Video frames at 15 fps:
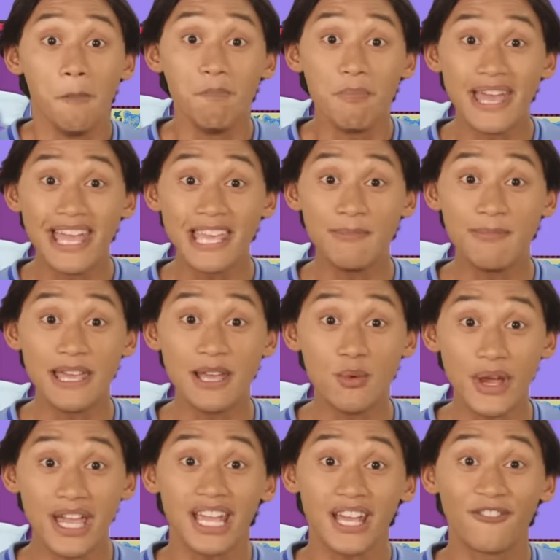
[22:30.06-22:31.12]
Maybe
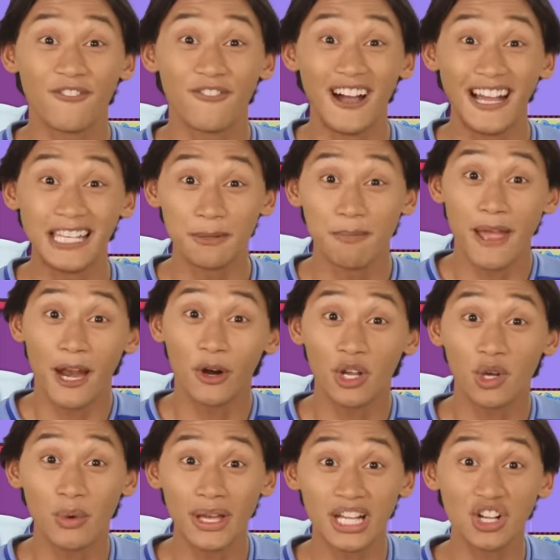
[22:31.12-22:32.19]
we can find
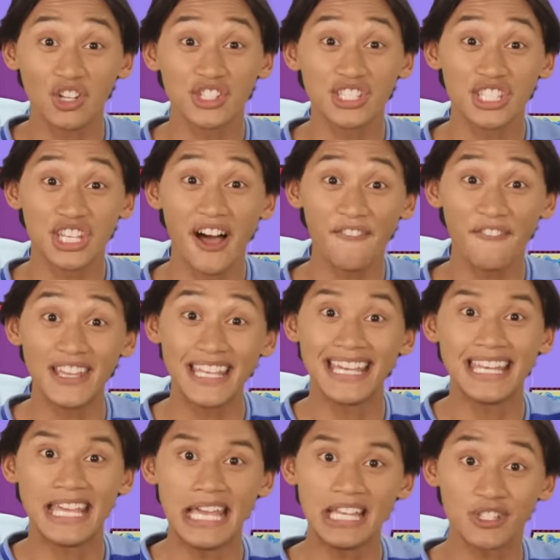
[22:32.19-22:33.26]
Periwinkle Stuffy
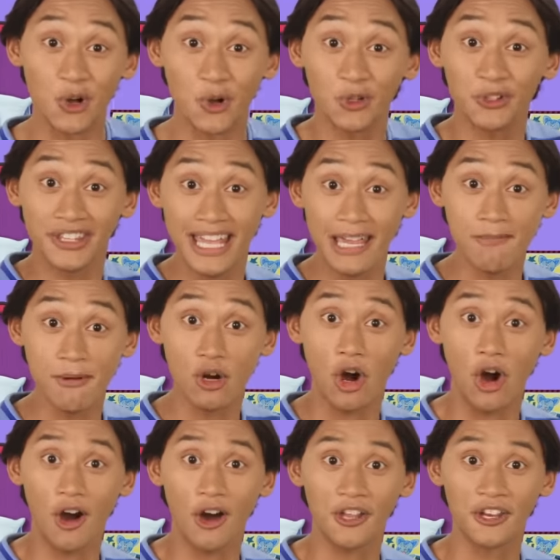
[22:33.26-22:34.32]
in his old
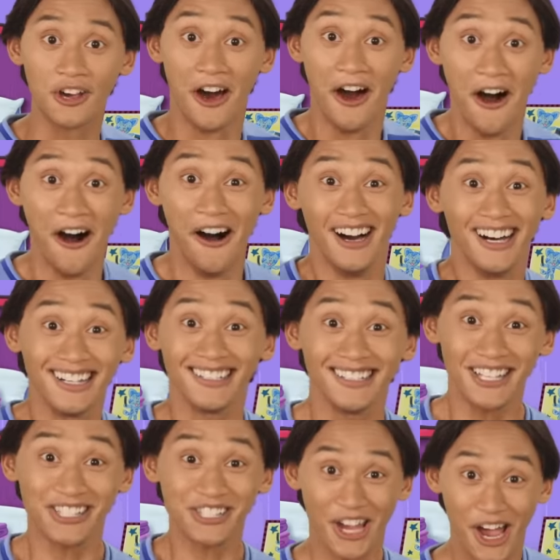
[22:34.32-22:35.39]
neighborhood.
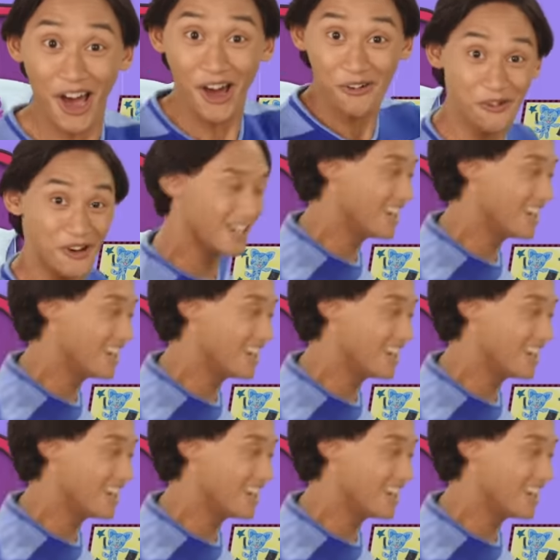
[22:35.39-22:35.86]
Let's go!